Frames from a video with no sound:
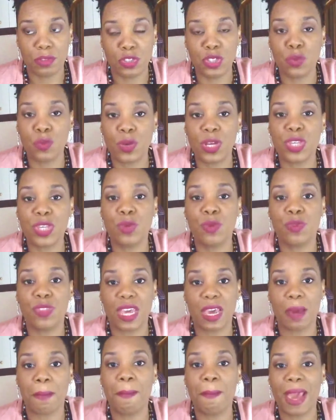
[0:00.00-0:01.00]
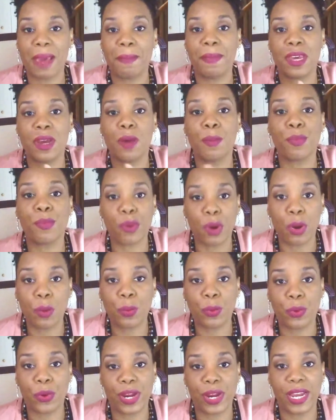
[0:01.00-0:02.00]
do what you think may be
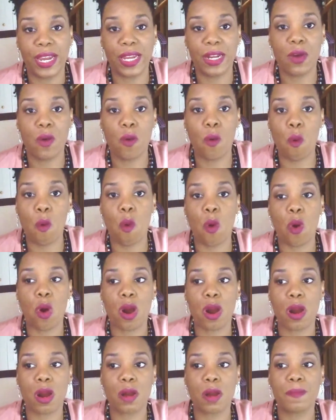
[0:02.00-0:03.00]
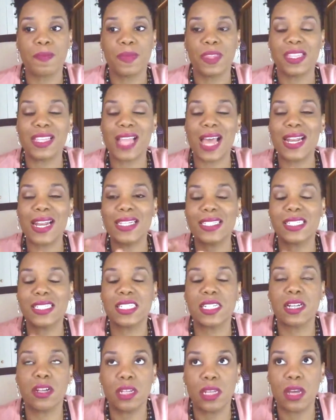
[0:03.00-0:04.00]
appropriate or not
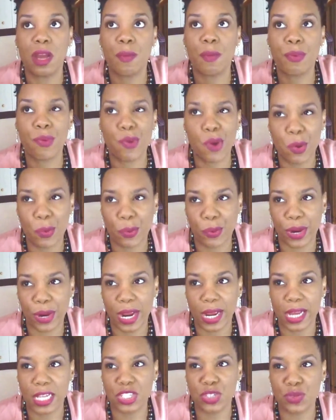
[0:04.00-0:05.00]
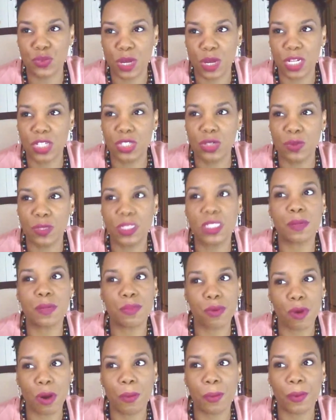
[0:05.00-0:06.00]
necessarily appropriate because you want to do what's
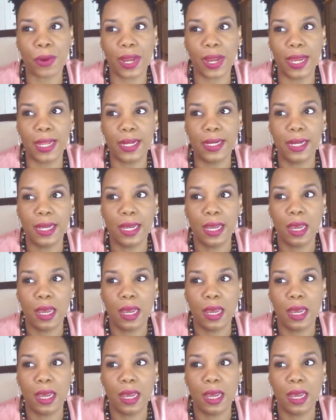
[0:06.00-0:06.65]
appropriate.